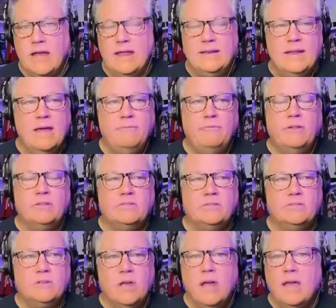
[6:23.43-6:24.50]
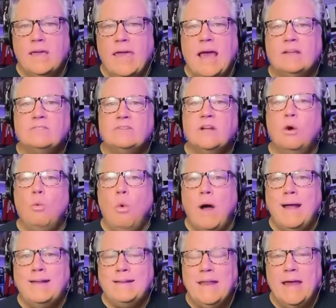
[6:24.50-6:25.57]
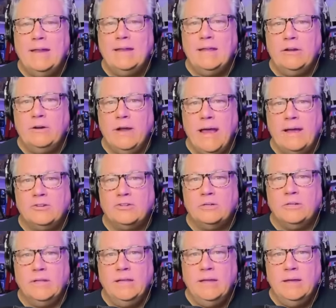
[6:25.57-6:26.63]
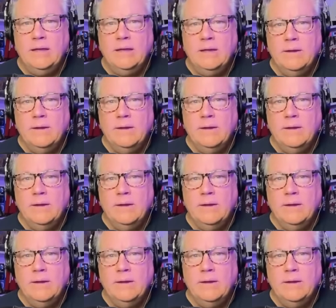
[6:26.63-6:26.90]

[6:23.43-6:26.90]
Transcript: Right. And Netflix is casting a wide net internationally.